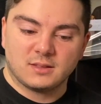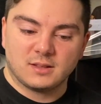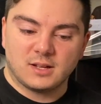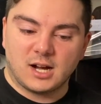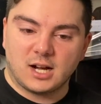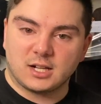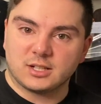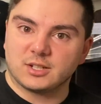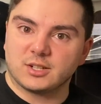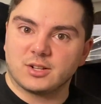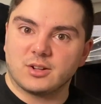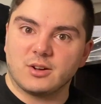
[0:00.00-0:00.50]

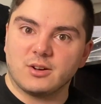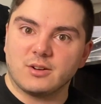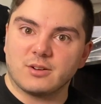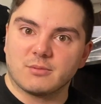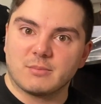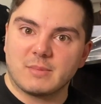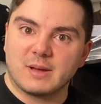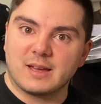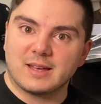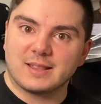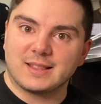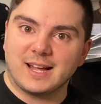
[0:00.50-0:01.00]
I don't
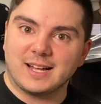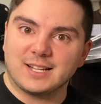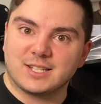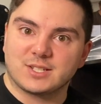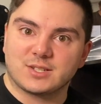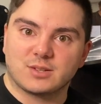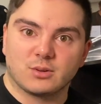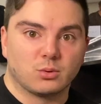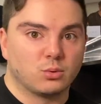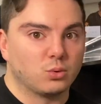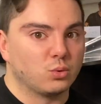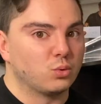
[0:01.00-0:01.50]
know, man.
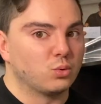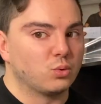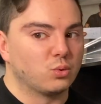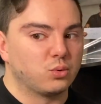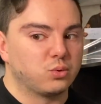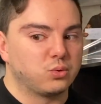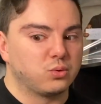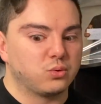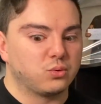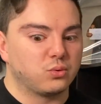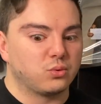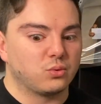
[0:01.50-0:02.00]
That's
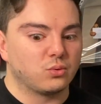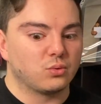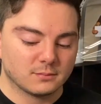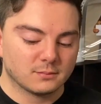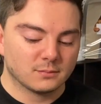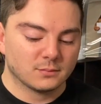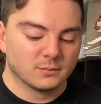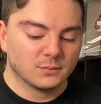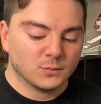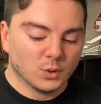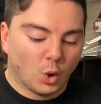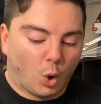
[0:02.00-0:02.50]

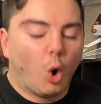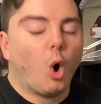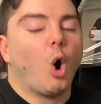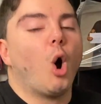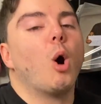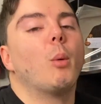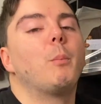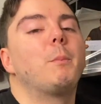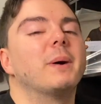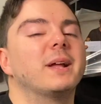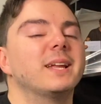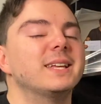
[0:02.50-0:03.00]
oh.
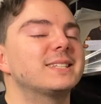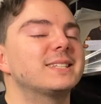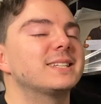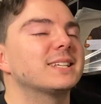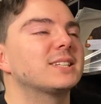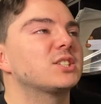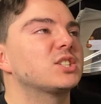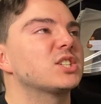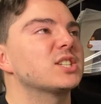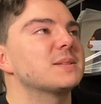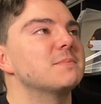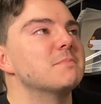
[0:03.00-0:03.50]
Oh, but is
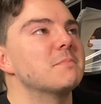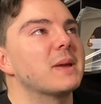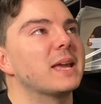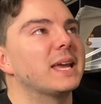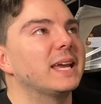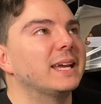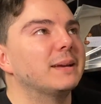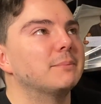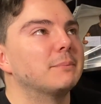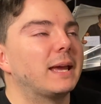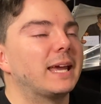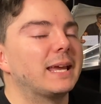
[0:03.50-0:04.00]
it just
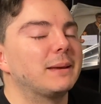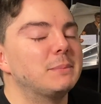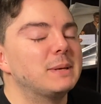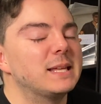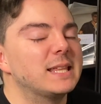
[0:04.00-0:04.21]
me? Maybe